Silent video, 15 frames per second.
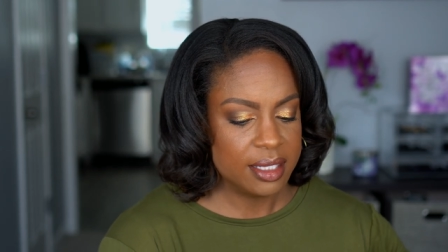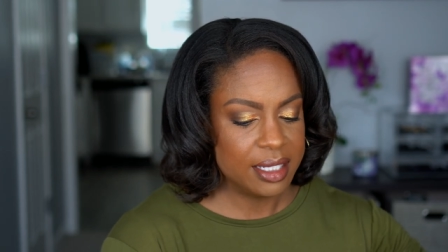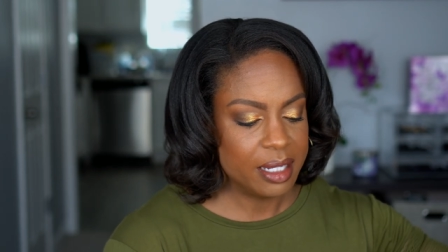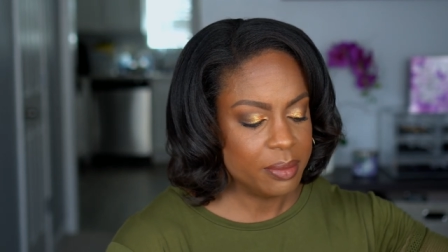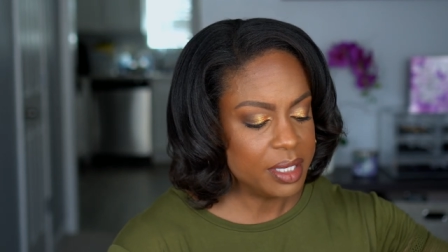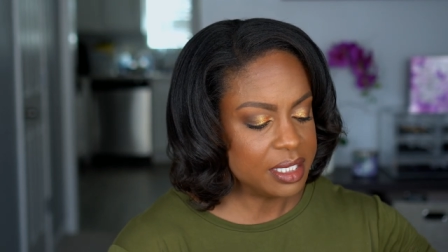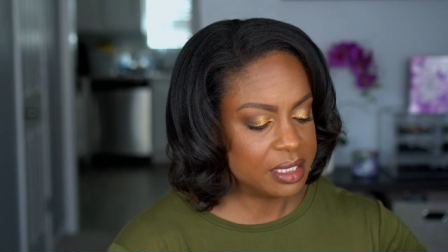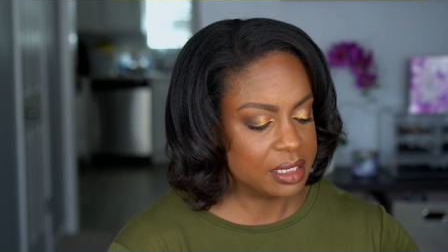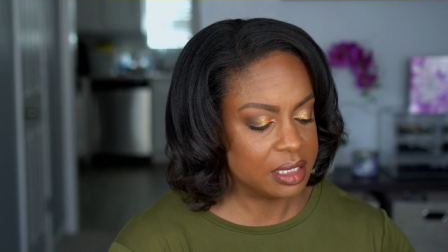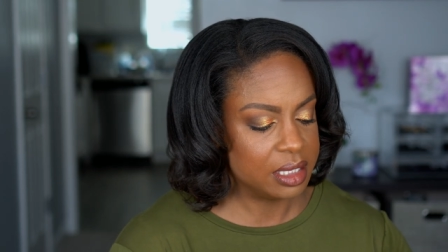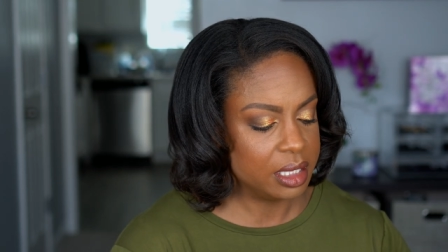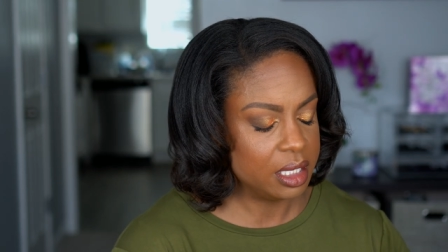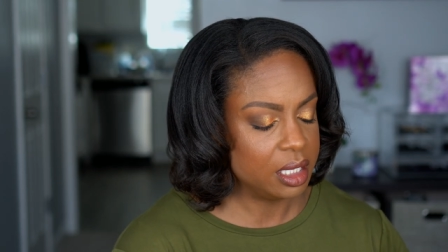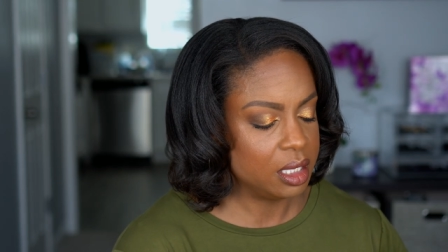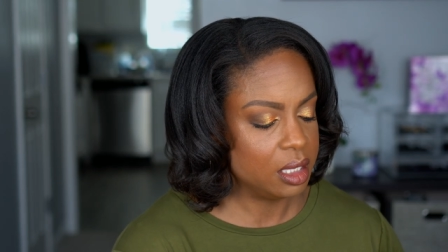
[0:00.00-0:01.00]
Let me
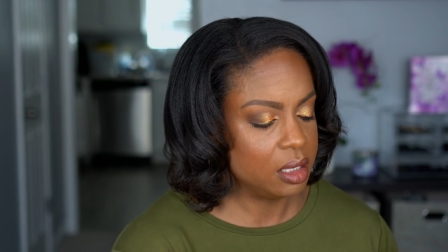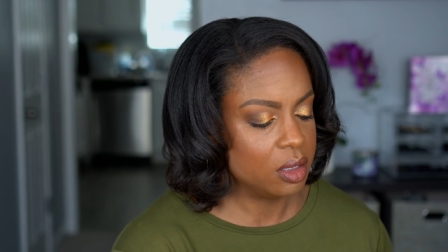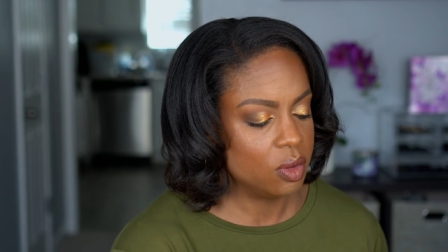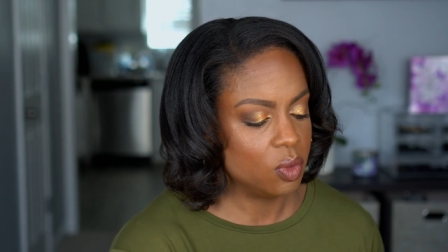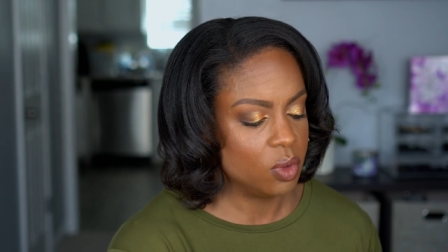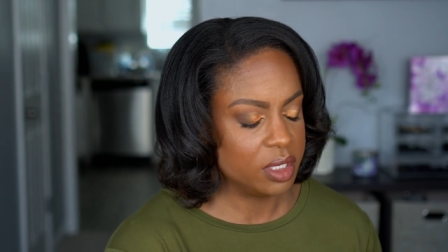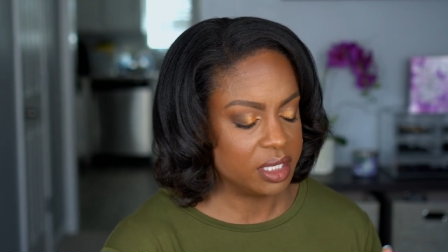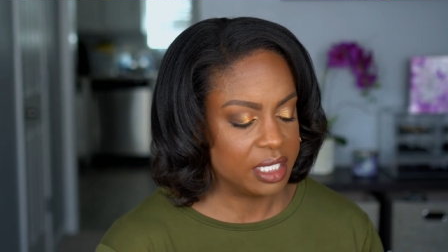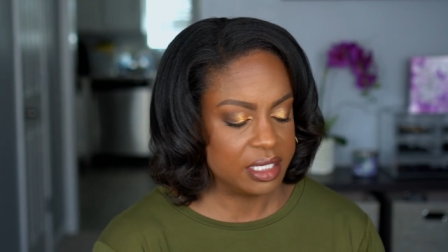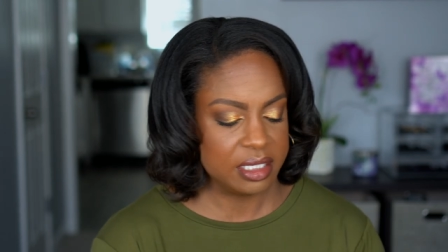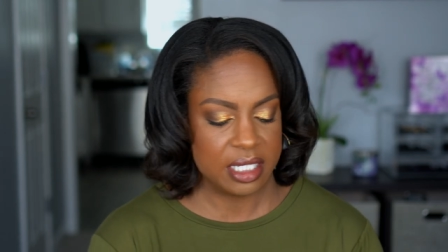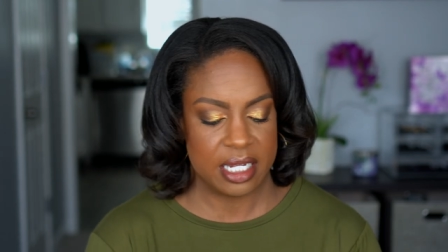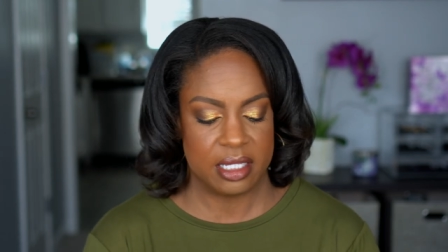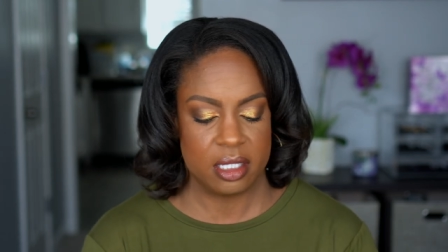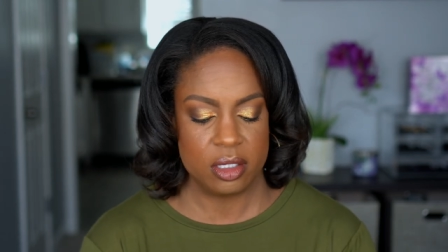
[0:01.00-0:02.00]
see what they
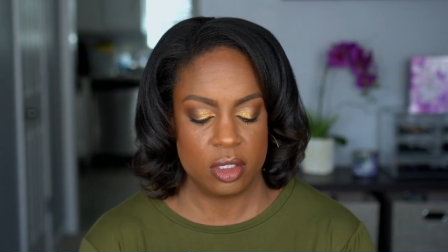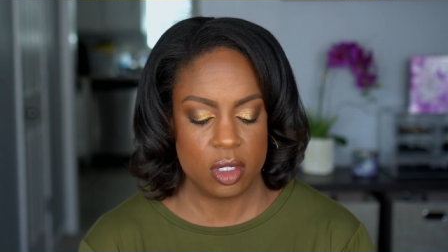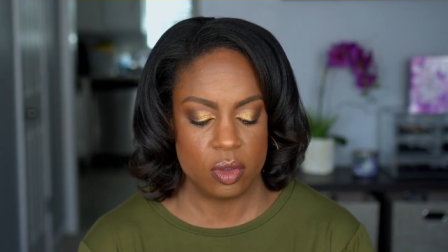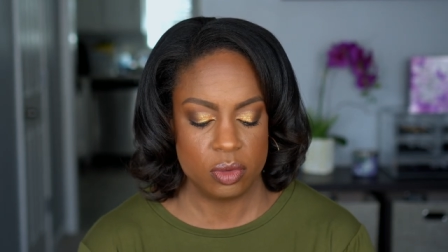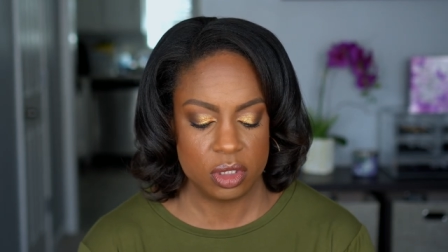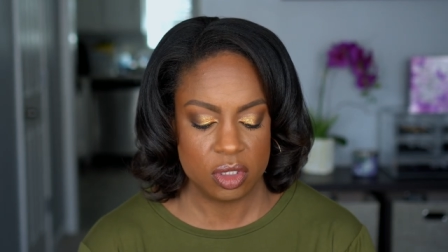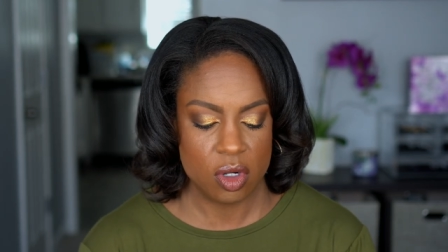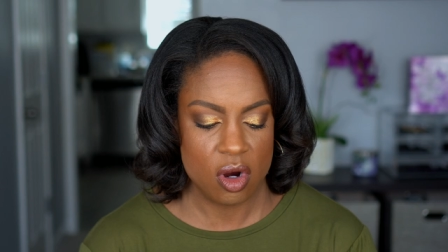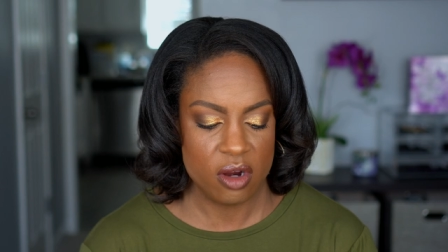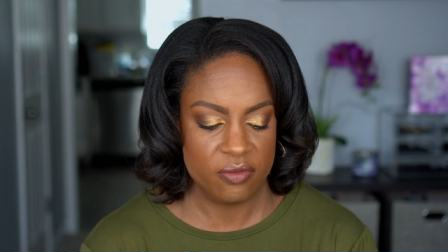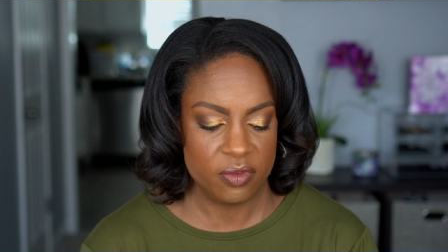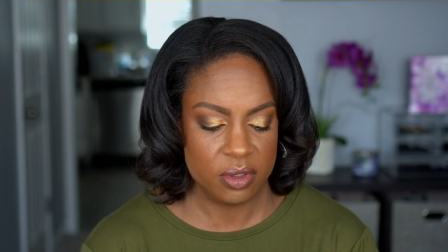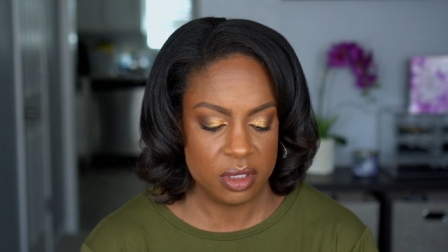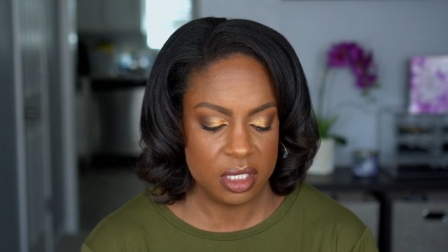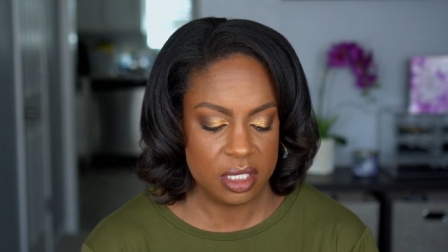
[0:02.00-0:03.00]
say the notes are
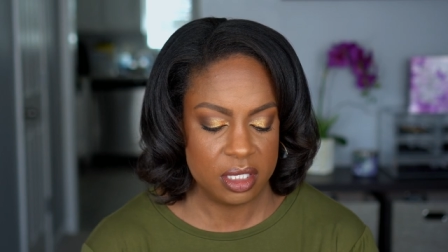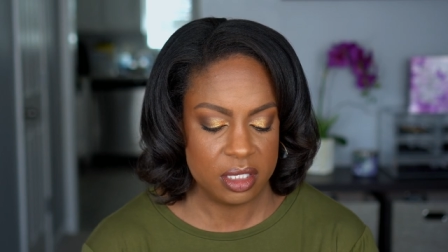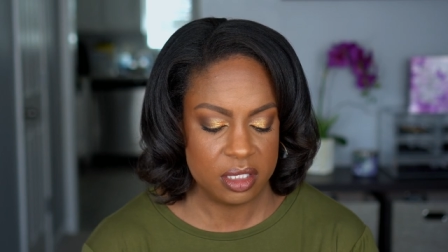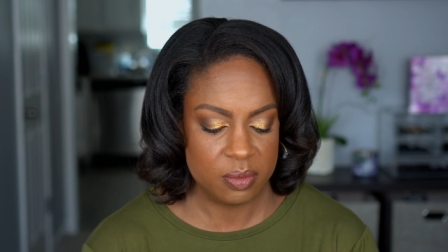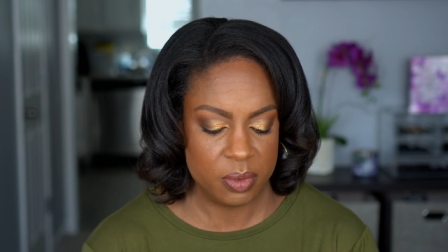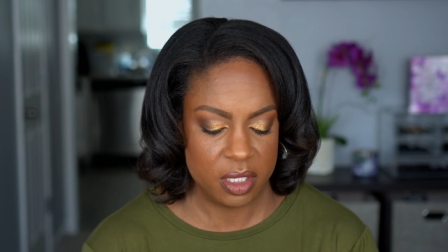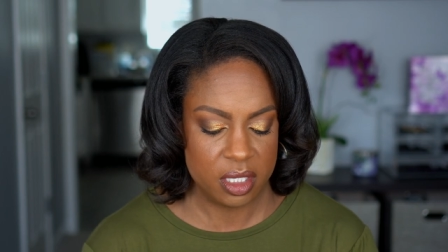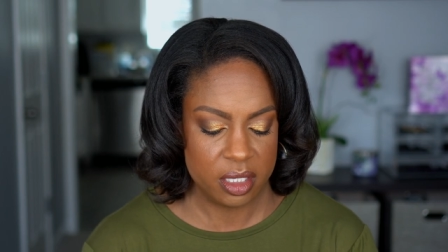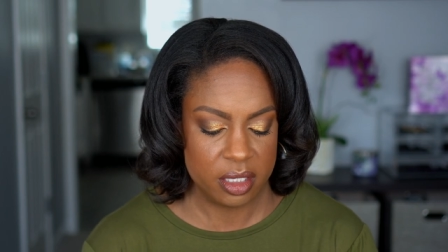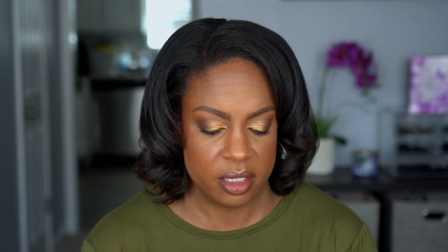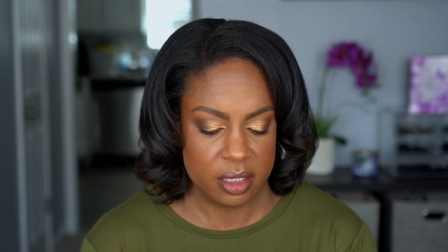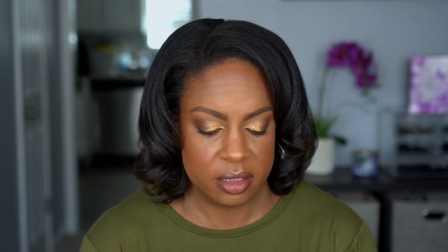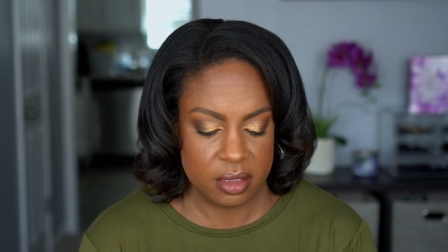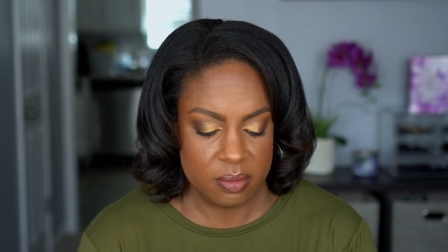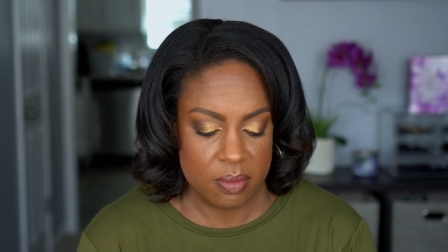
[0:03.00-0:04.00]
for these
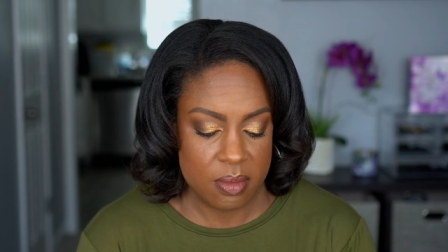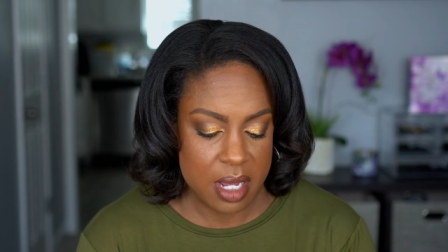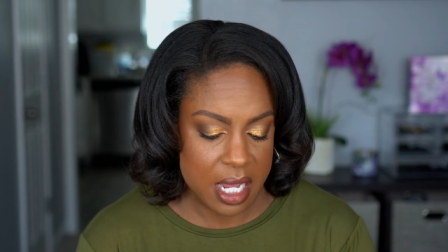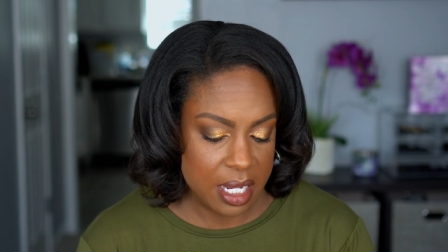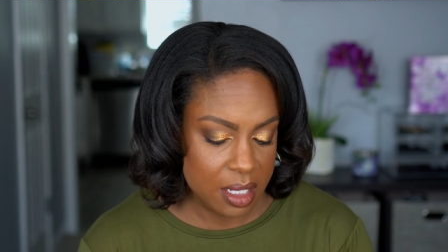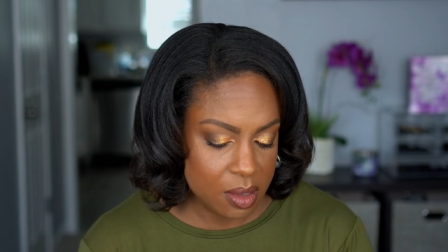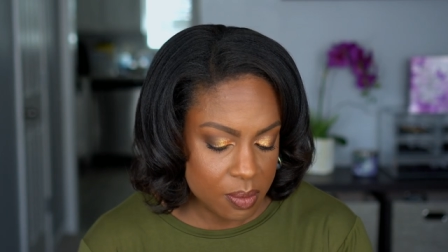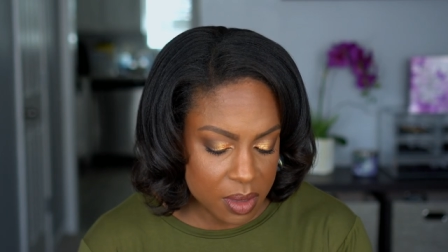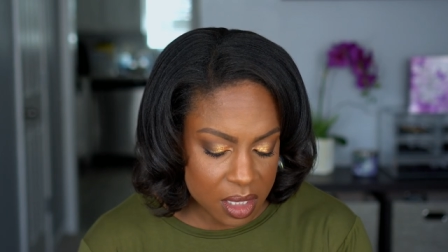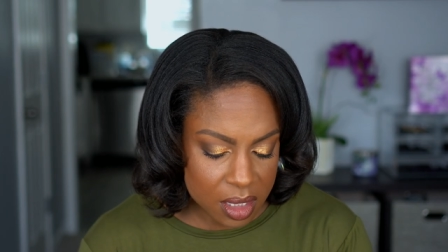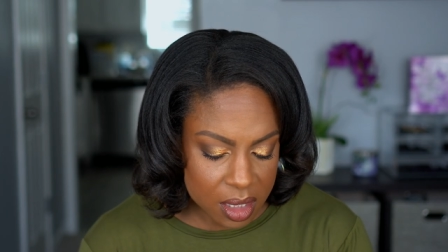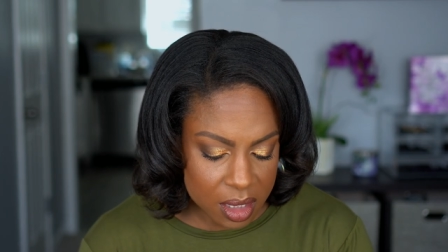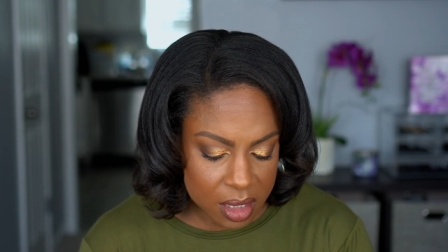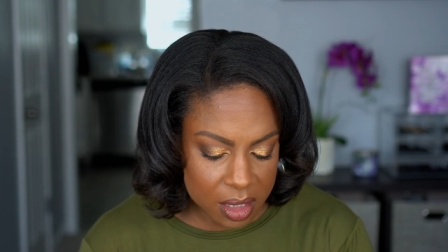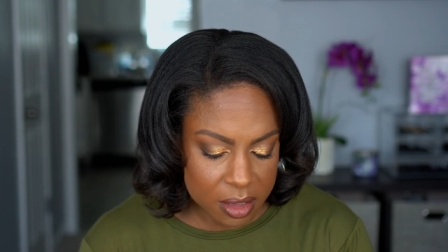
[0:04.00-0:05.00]
because
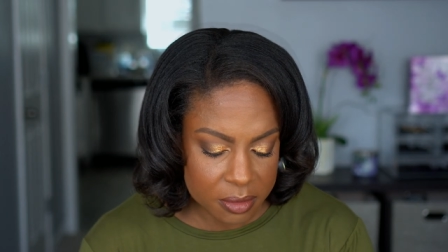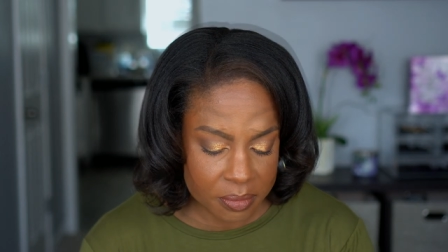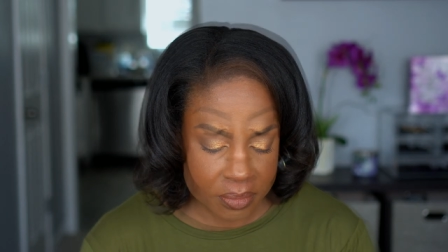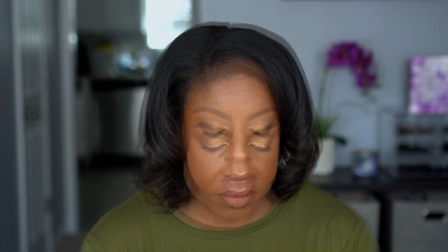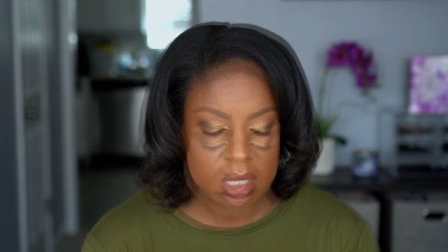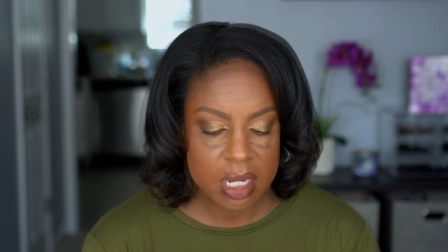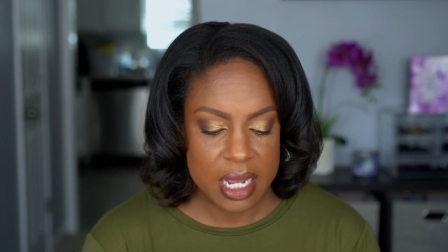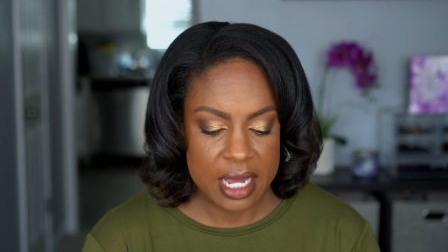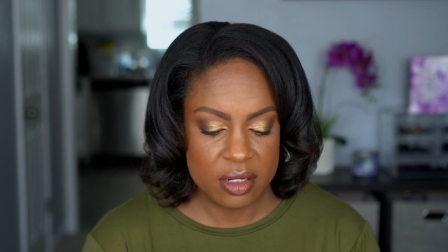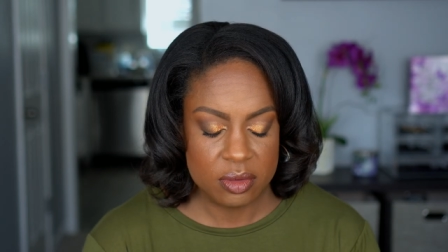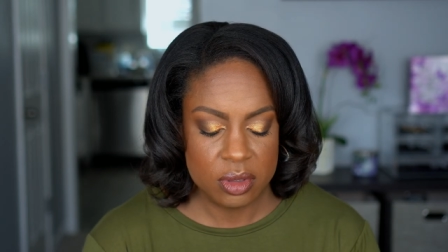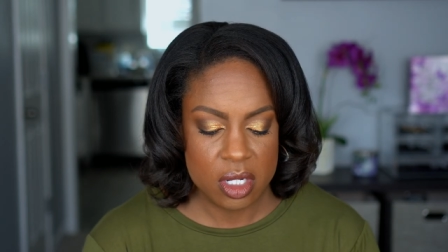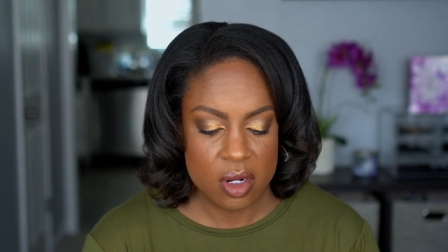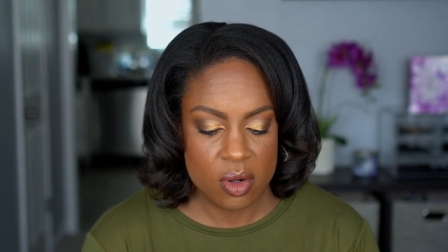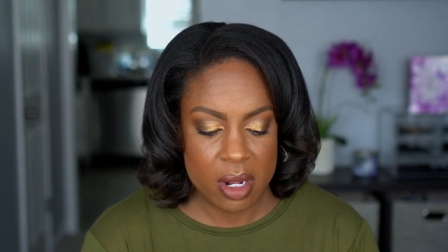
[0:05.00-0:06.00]
maybe, I
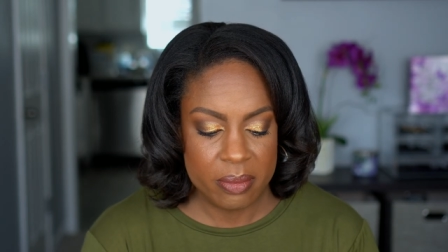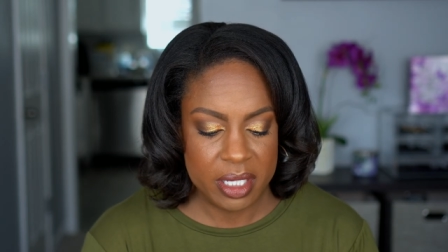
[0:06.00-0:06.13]
don't know.